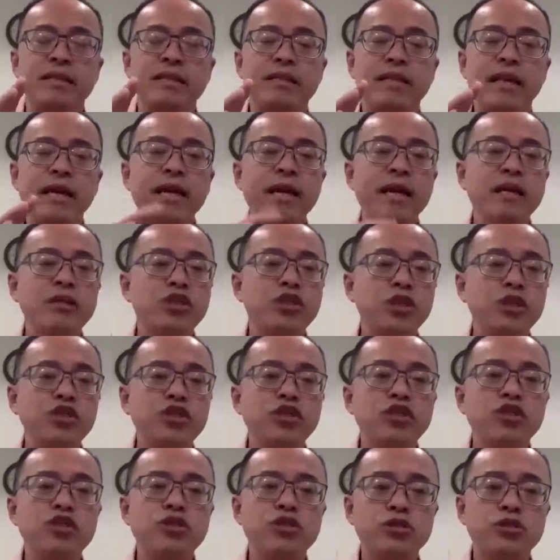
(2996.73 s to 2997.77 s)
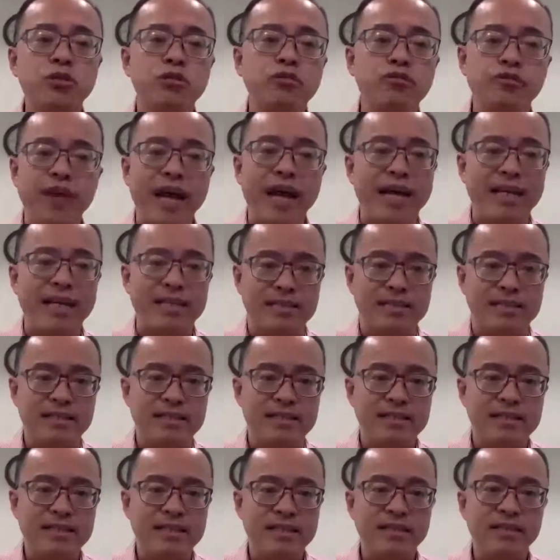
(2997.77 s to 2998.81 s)
they are changing so fast.
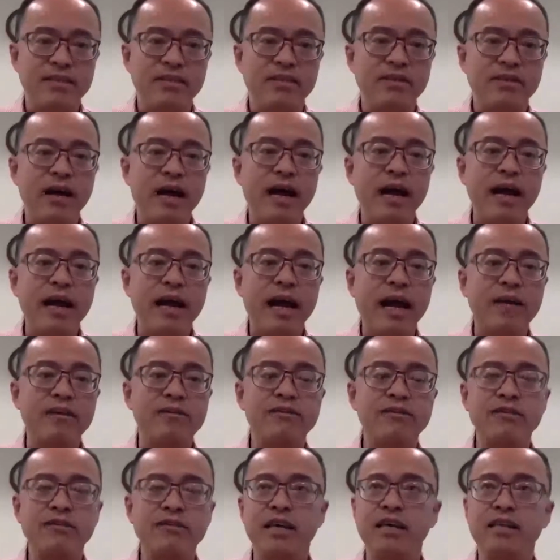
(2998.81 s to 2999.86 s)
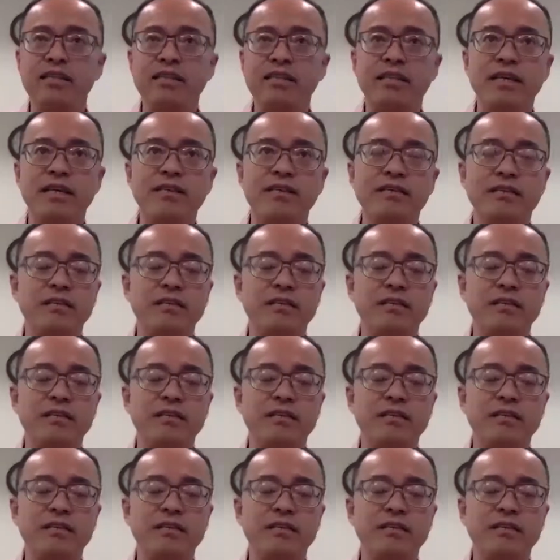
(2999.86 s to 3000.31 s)
I heard the other day there's